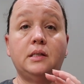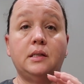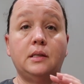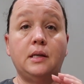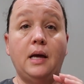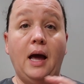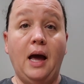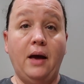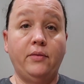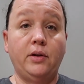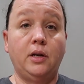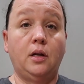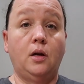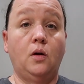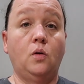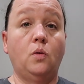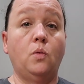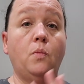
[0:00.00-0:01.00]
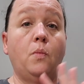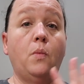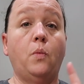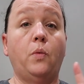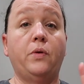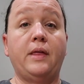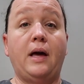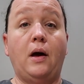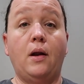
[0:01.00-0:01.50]
have it at home
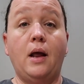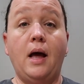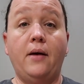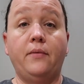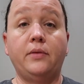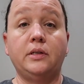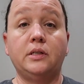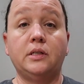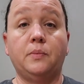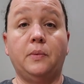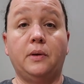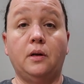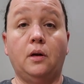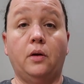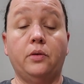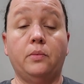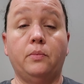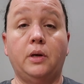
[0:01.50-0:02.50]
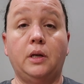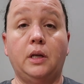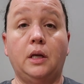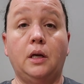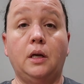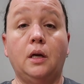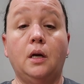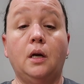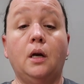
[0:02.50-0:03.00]
without having to spend all the
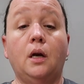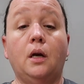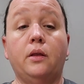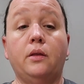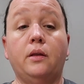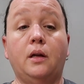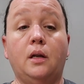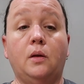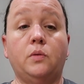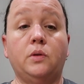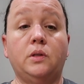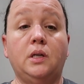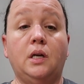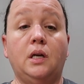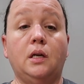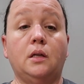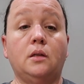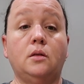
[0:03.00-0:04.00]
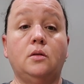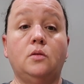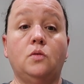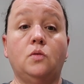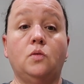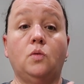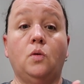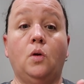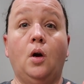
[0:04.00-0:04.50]
money that it would take
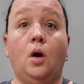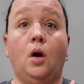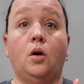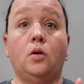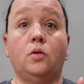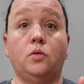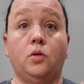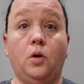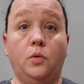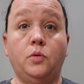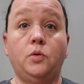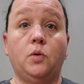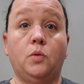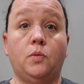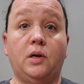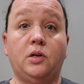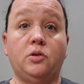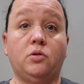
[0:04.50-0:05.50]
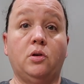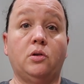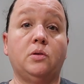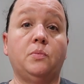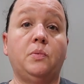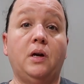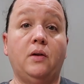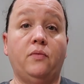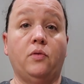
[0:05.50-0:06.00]
to go to a restaurant
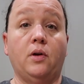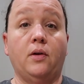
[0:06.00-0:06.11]
to pay for